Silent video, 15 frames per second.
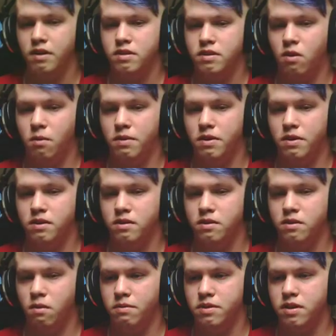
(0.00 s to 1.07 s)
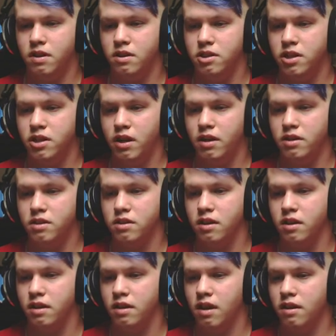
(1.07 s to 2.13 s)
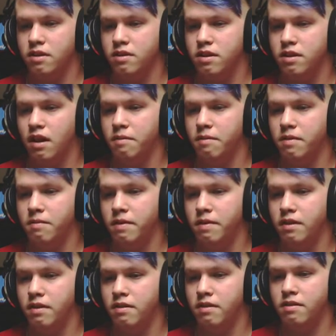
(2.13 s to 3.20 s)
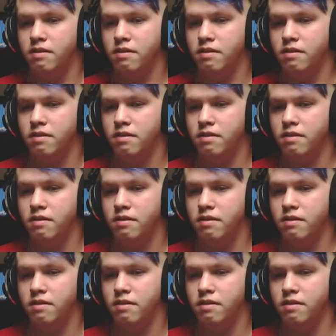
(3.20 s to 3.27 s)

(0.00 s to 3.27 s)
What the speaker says: it's always gonna change, like non-stop. I mean,